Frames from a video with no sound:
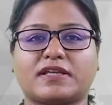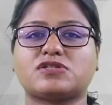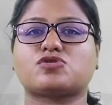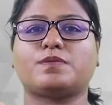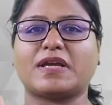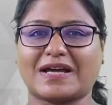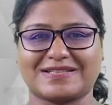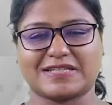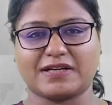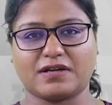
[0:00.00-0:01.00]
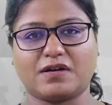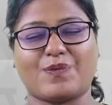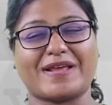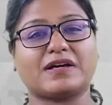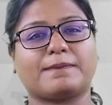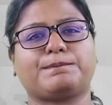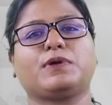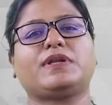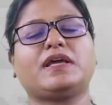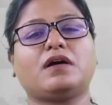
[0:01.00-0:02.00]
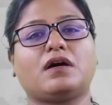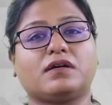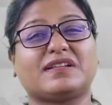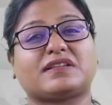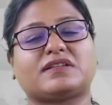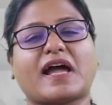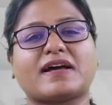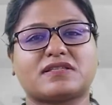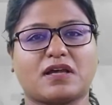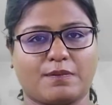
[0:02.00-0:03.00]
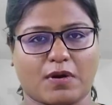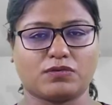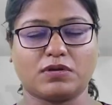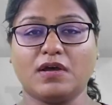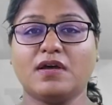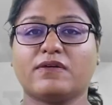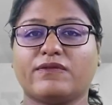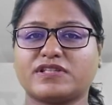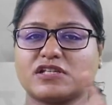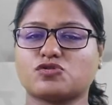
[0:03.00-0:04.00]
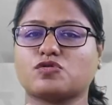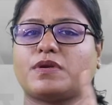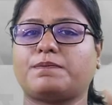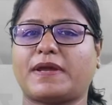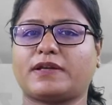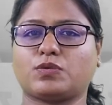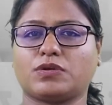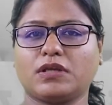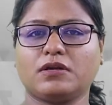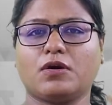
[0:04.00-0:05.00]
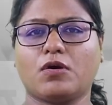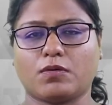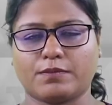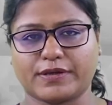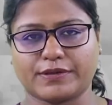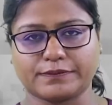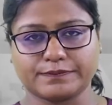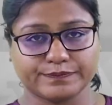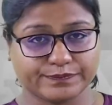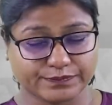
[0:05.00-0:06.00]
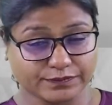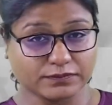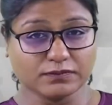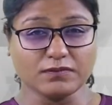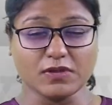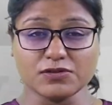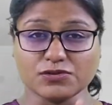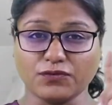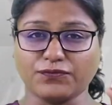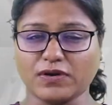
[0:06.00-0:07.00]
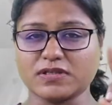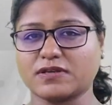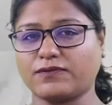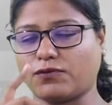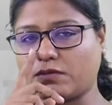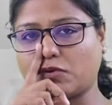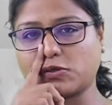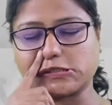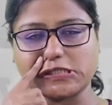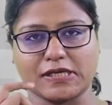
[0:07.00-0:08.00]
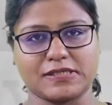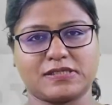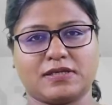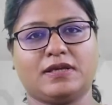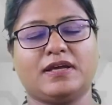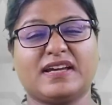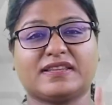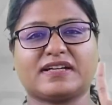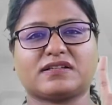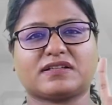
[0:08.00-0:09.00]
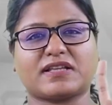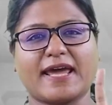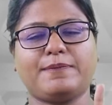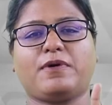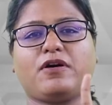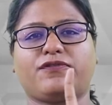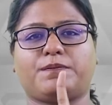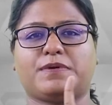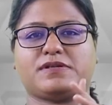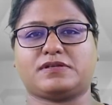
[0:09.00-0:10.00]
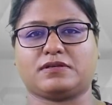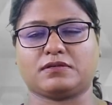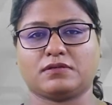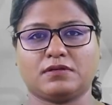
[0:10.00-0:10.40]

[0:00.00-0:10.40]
things to be considered while computing a tax amount which is to be paid to the government. So first and foremost is the type of a person.